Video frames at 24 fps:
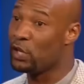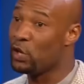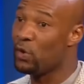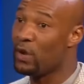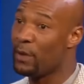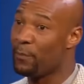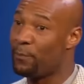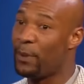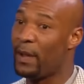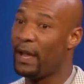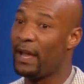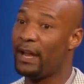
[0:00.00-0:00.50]
you
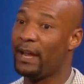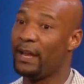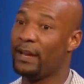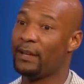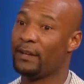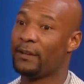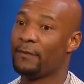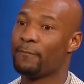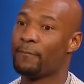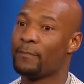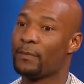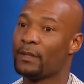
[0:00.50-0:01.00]
in
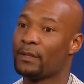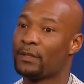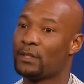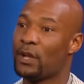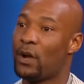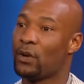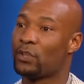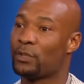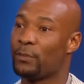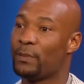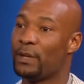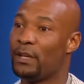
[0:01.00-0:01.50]
pain,
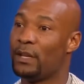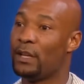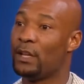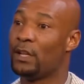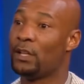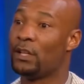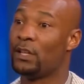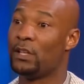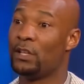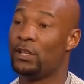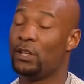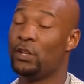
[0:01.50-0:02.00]
talk to me.
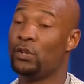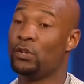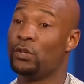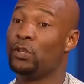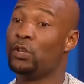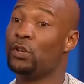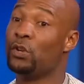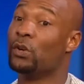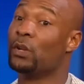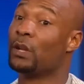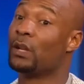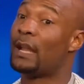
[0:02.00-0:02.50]
You
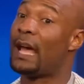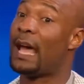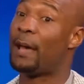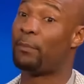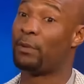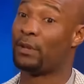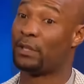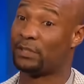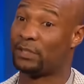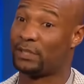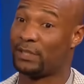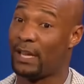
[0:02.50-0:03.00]
you are
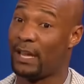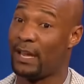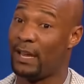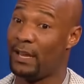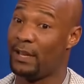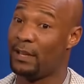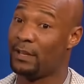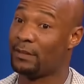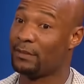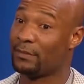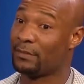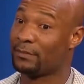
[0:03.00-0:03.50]
liable to
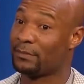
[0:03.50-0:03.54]
say.